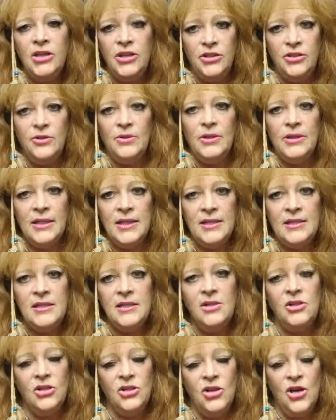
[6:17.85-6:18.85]
you
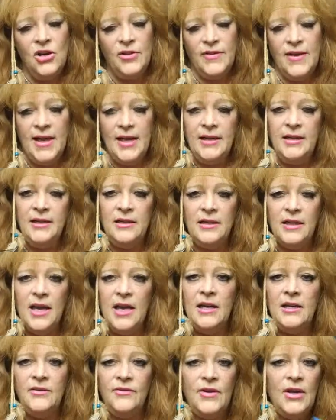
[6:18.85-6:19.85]
listen at all that and
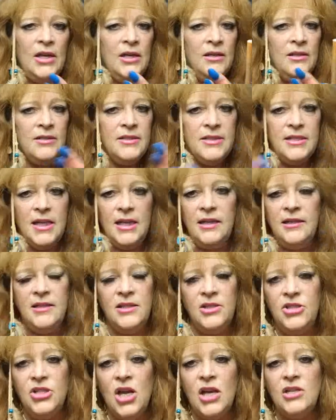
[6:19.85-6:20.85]
kind of uh, take
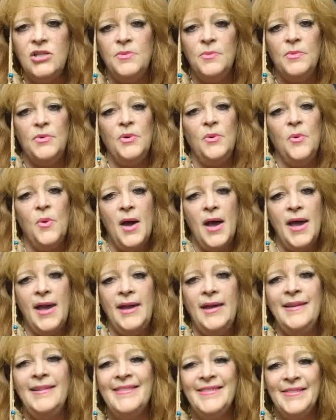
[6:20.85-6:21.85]
the judgment
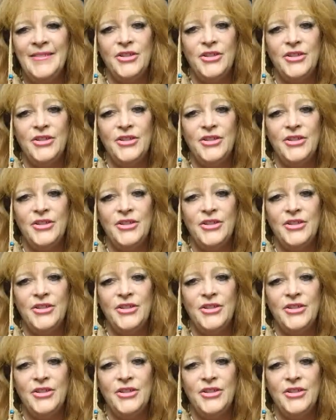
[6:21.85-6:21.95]
away.